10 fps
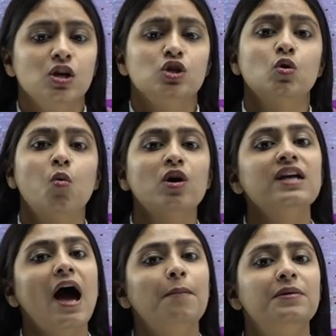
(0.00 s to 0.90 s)
So what
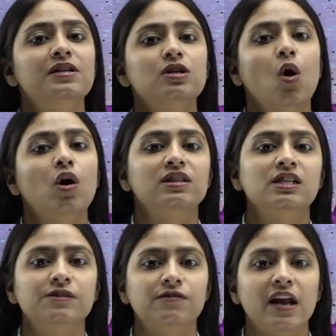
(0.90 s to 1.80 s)
happened on
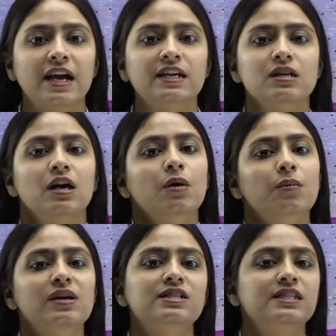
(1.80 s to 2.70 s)
this flight,
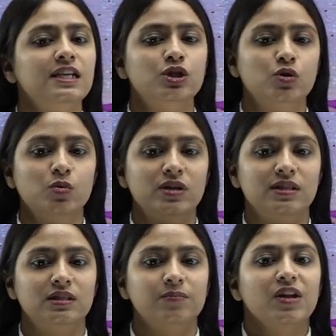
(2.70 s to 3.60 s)
we'll see,
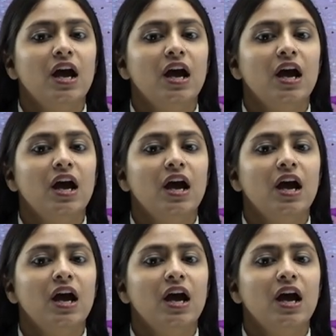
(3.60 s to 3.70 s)
students.